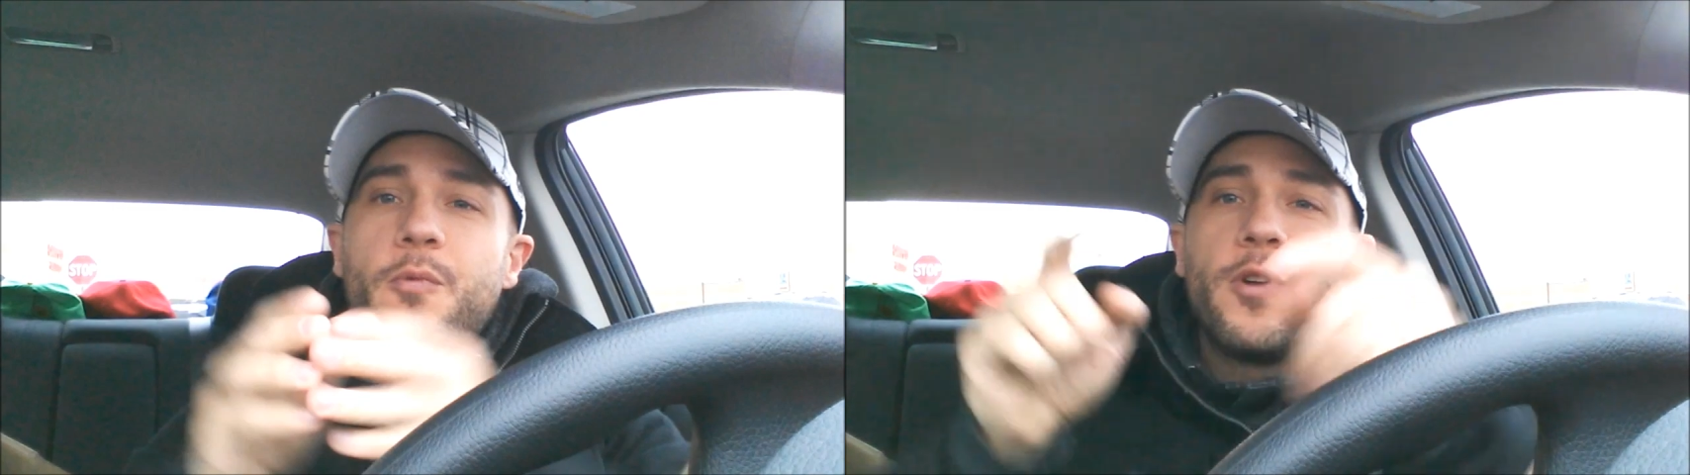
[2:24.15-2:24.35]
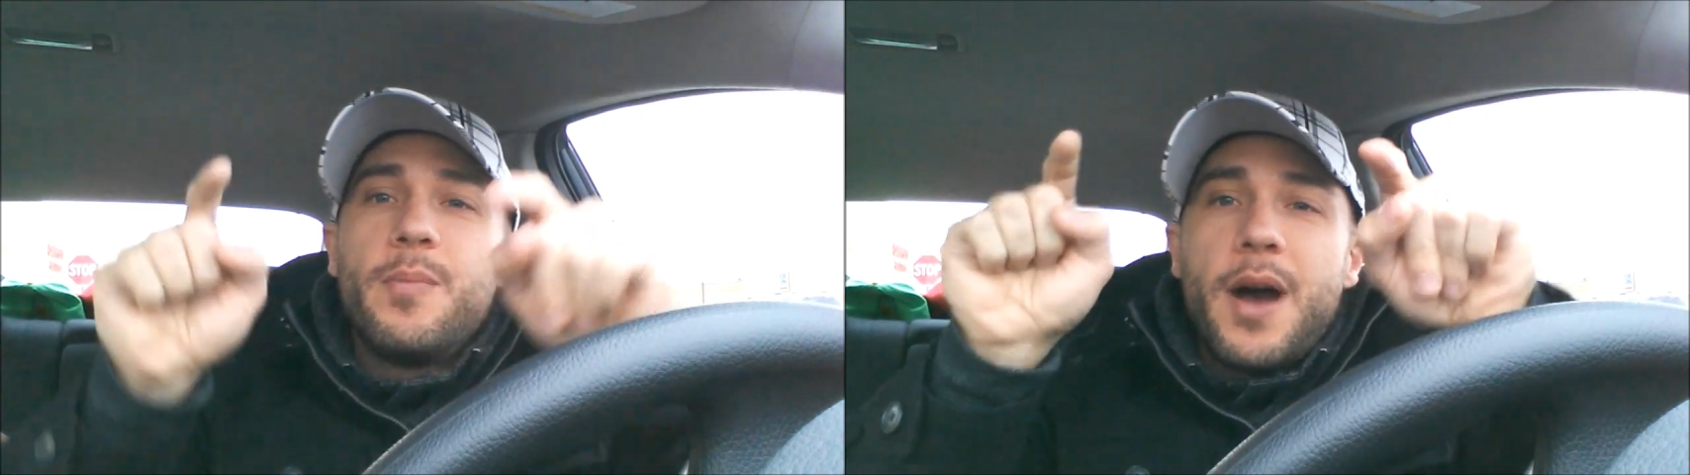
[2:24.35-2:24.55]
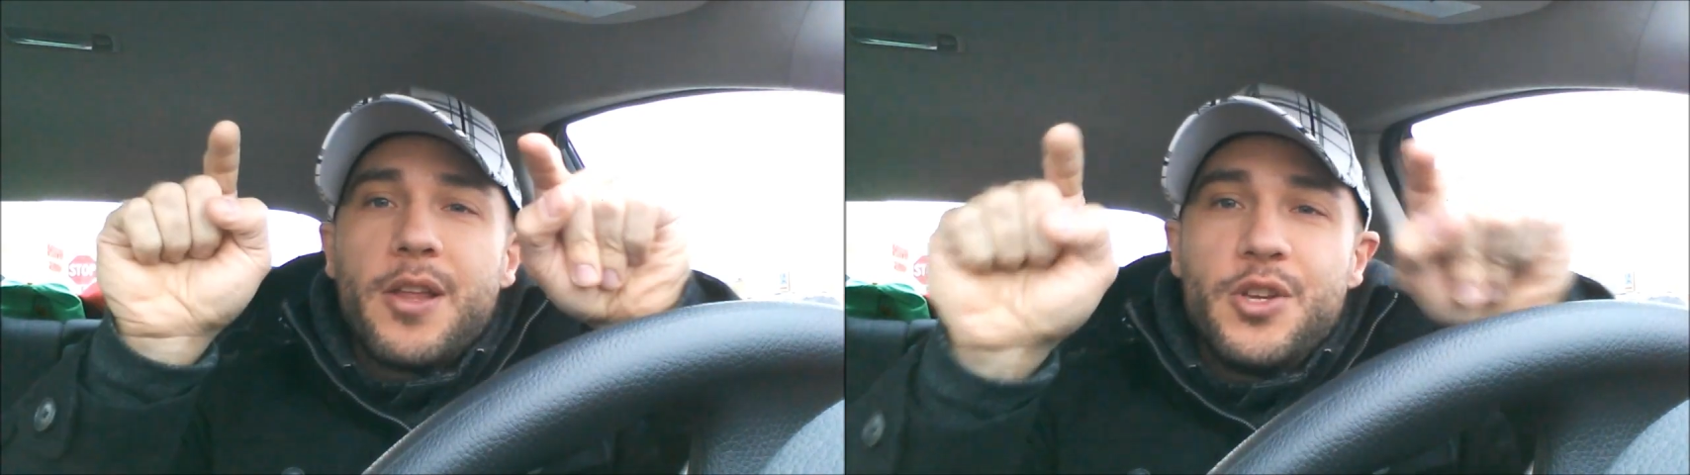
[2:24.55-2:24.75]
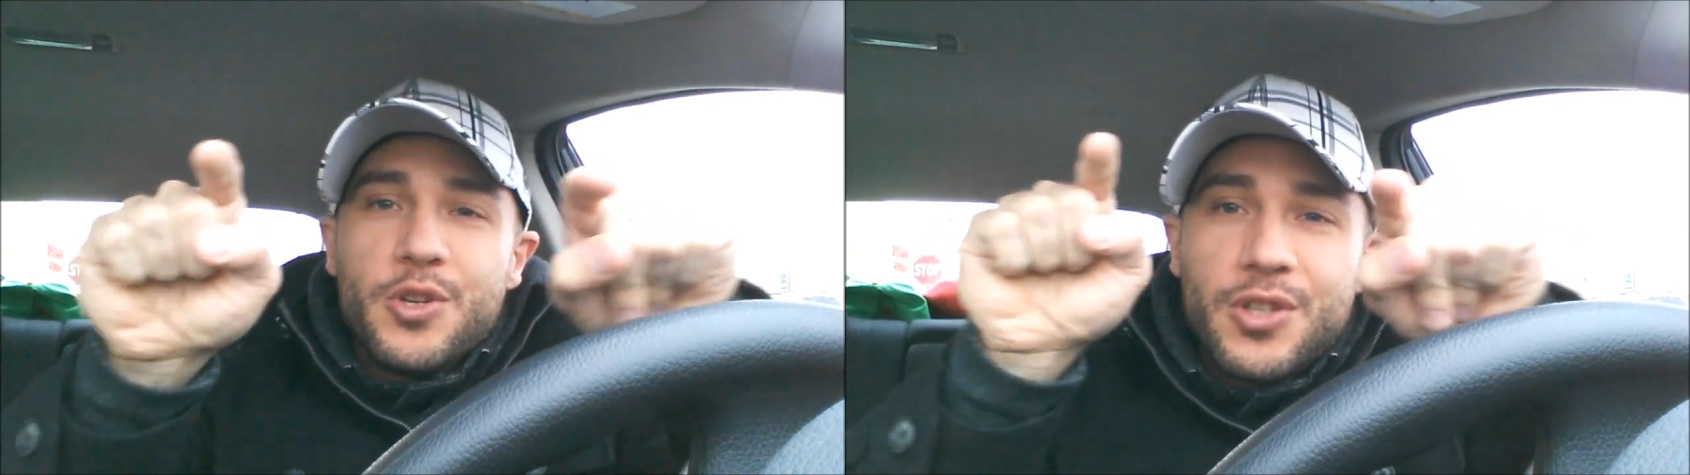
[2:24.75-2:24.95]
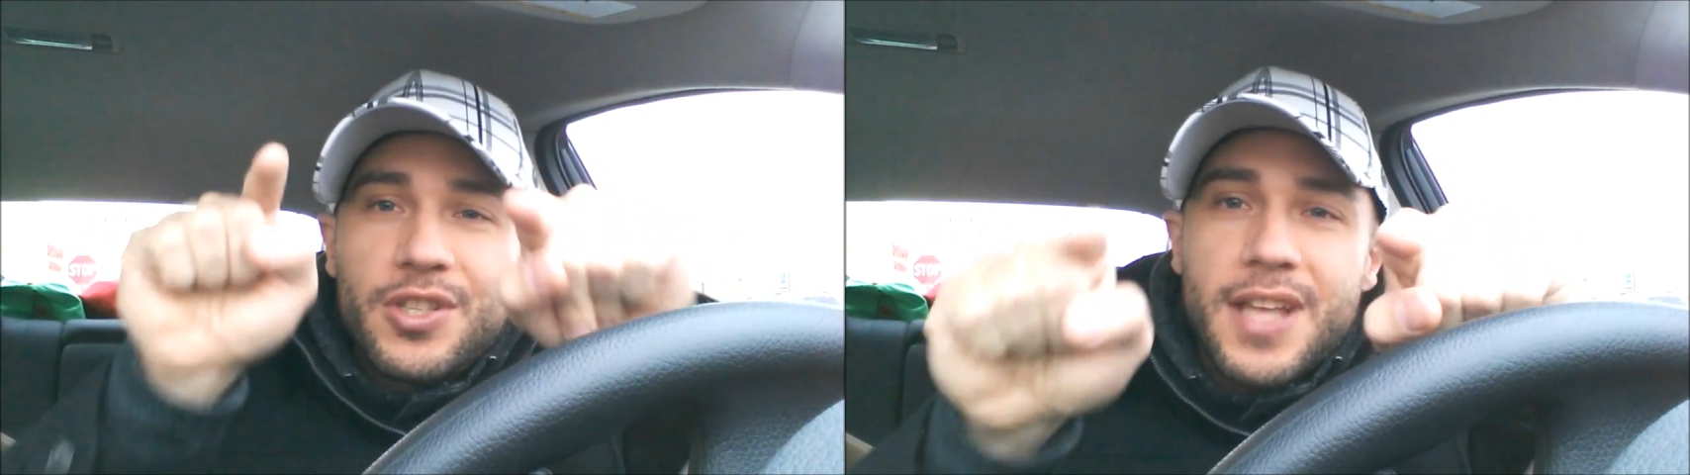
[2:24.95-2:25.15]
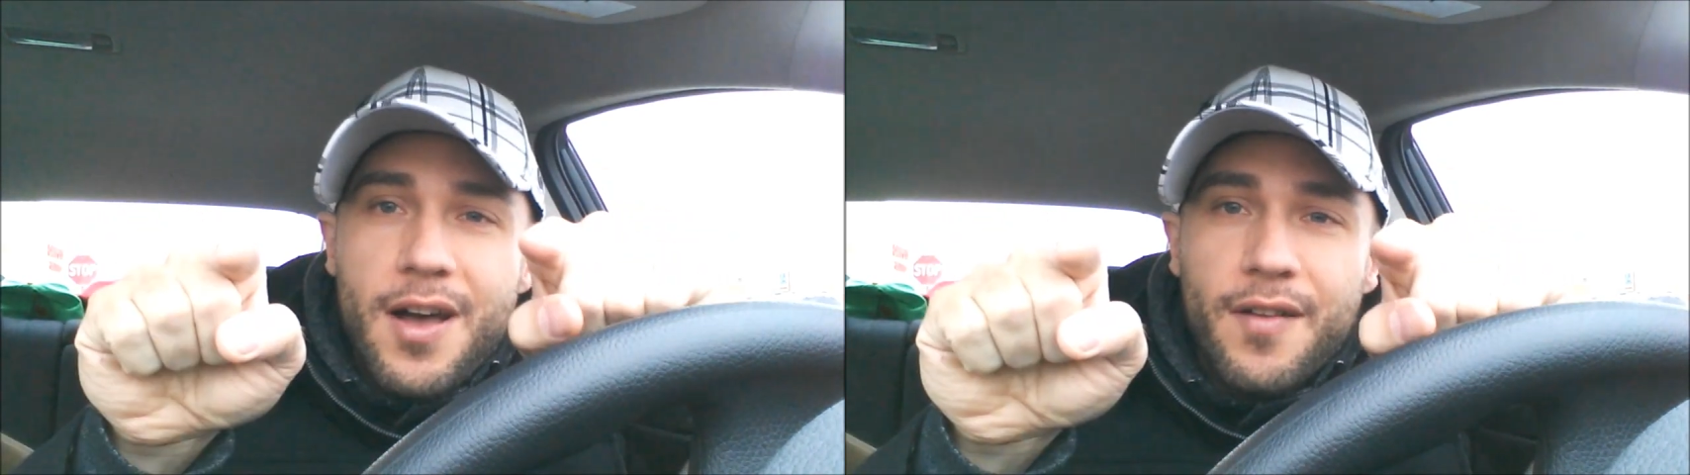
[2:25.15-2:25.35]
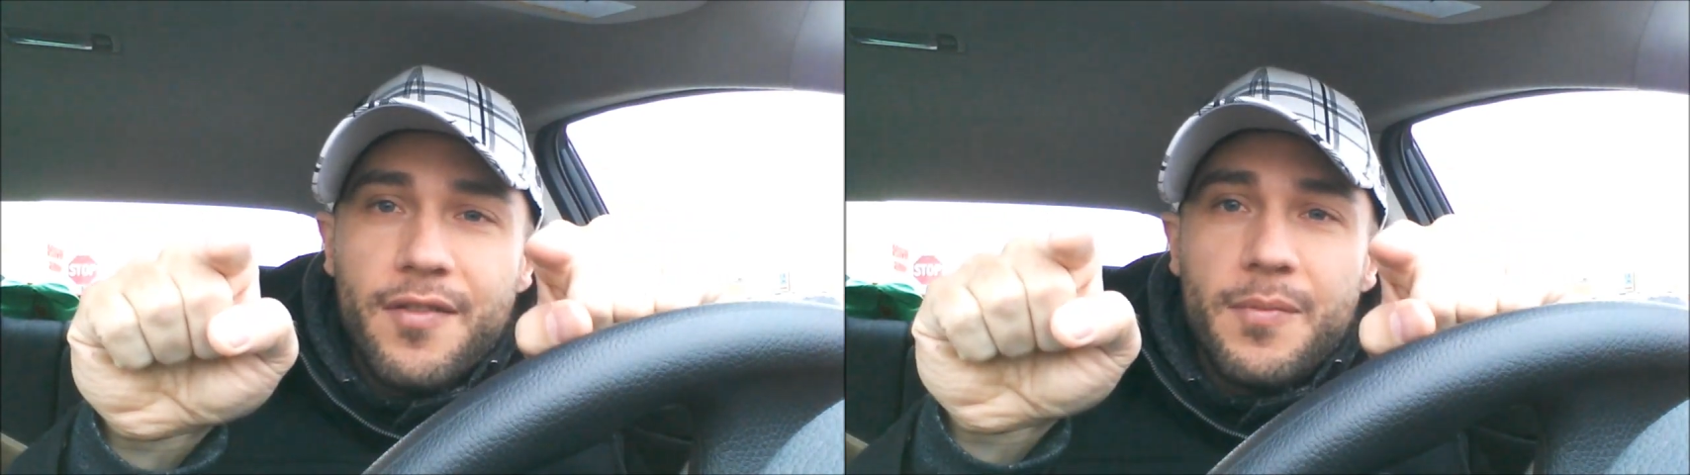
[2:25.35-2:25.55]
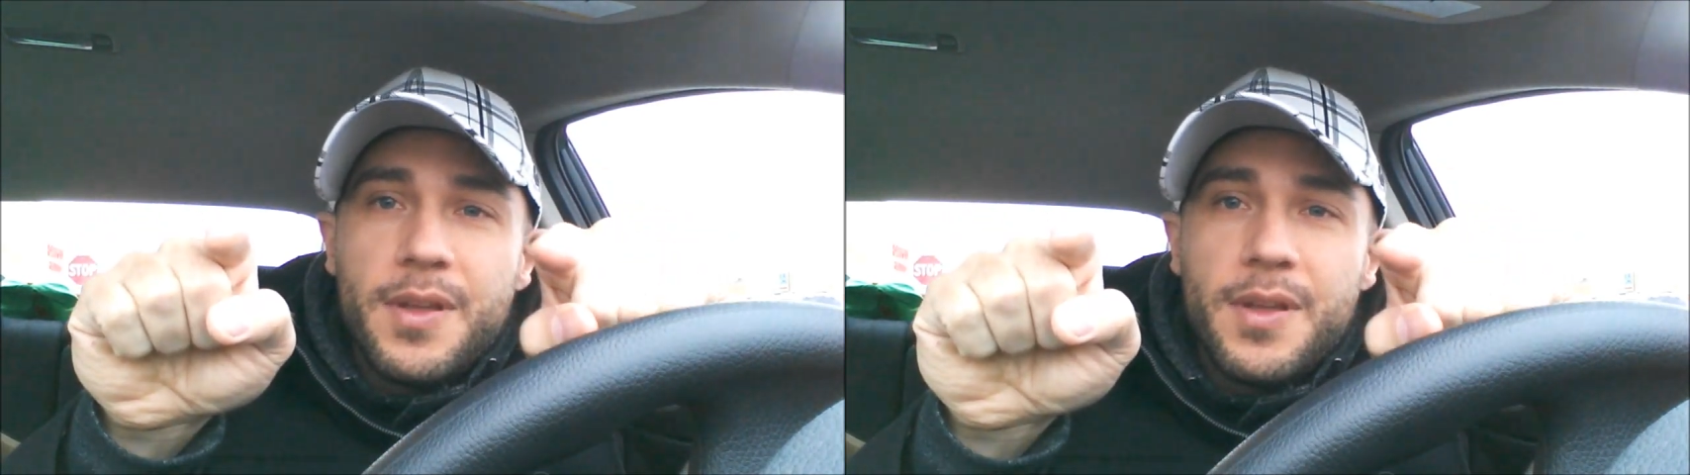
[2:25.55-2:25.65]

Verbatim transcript: Worry about yourself